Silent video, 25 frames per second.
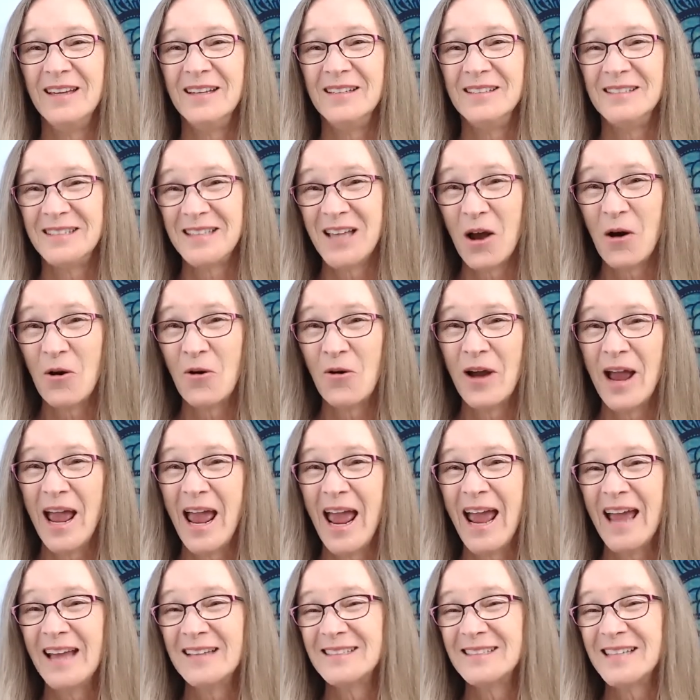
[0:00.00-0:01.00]
So,
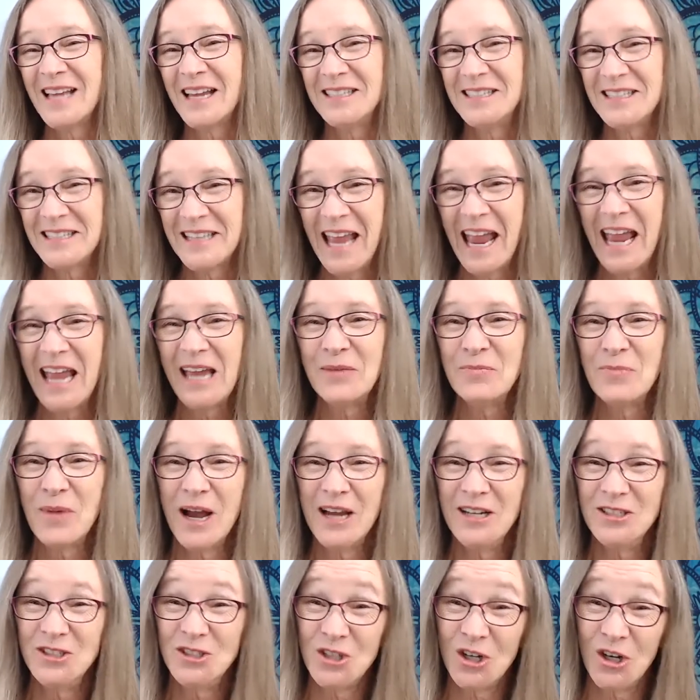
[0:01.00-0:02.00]
as I scan
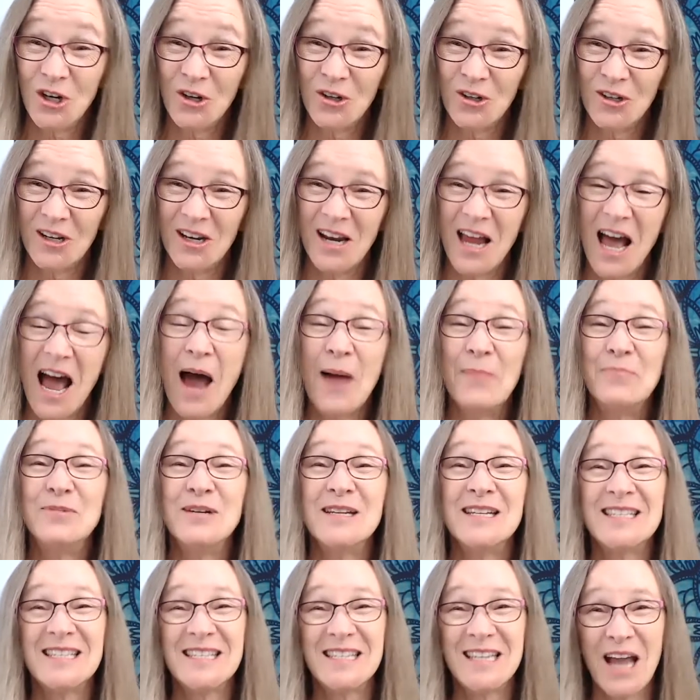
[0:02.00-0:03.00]
my journal, I'm
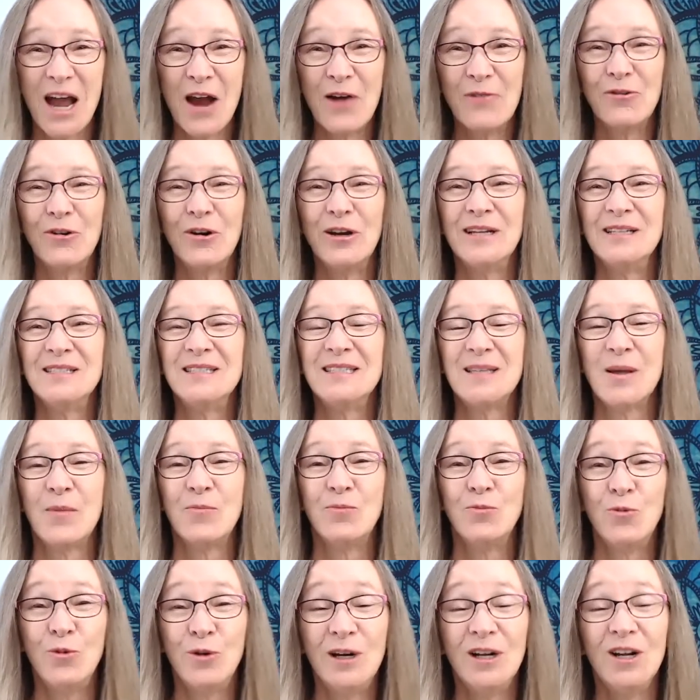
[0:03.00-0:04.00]
discovering
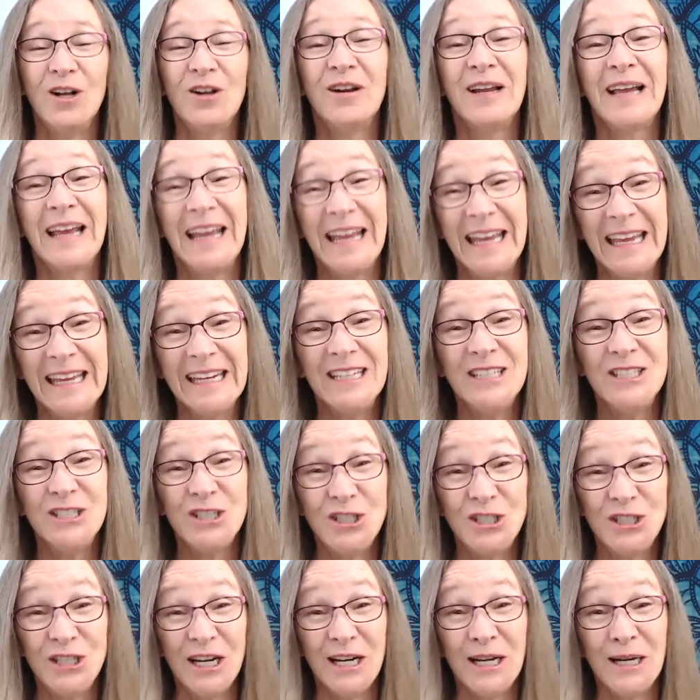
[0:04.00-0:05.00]
some real hidden
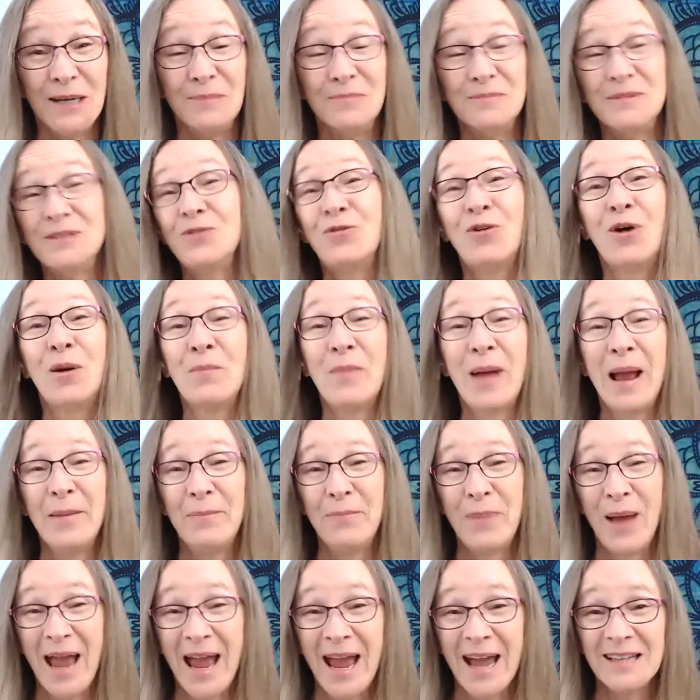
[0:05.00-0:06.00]
gems from my
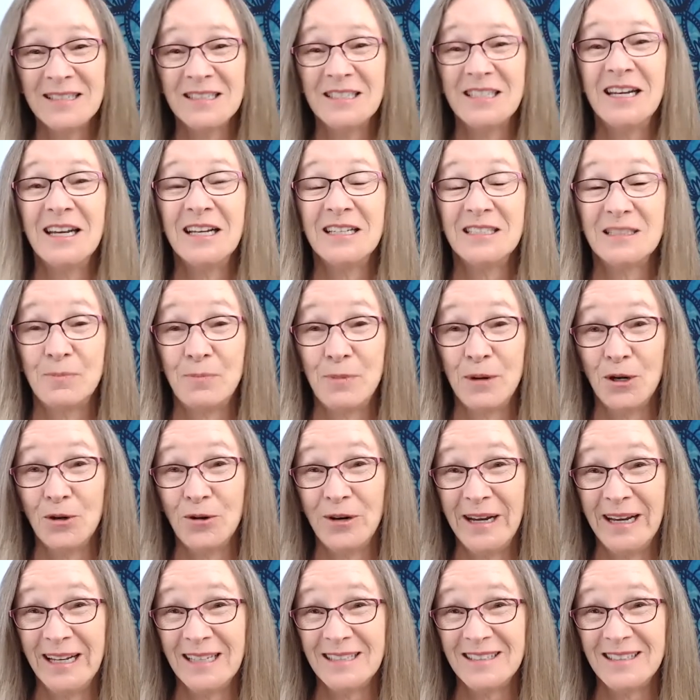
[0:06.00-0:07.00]
past
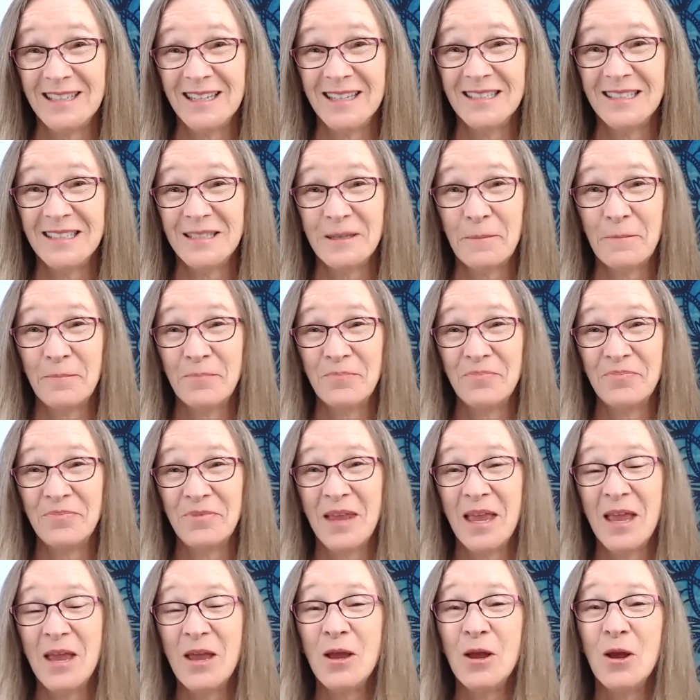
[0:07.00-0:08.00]
experiences.
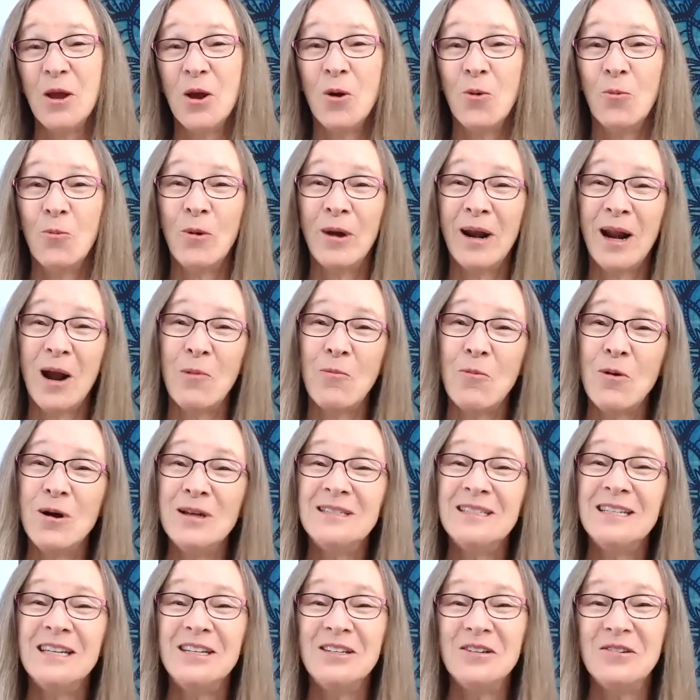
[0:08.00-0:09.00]
What I
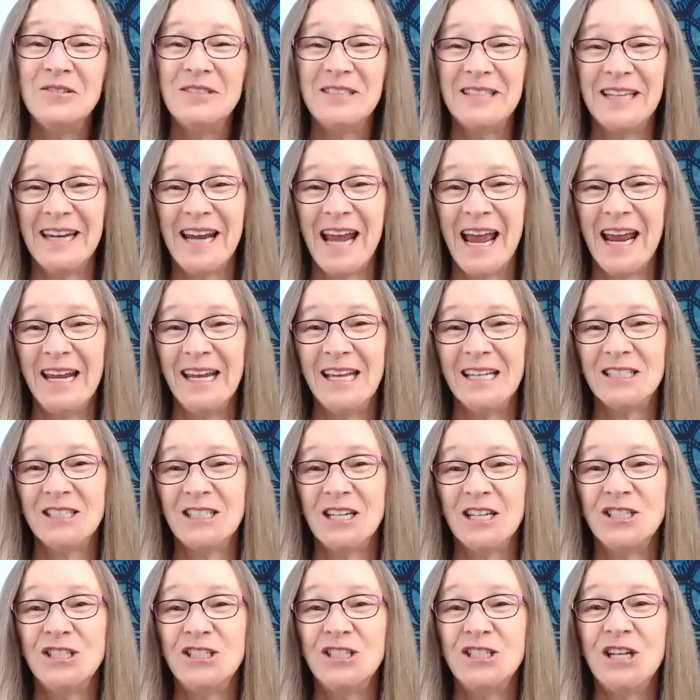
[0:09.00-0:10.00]
want to do today is
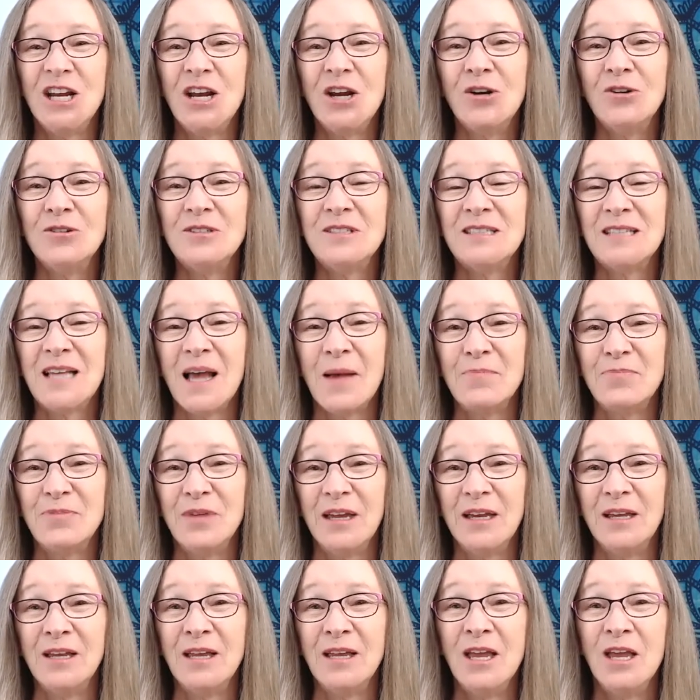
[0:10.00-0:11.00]
to share
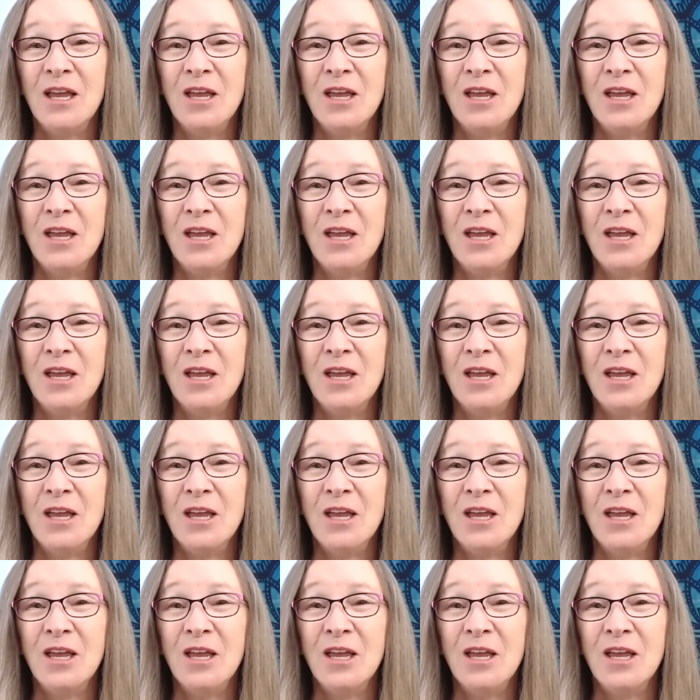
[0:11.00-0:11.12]
something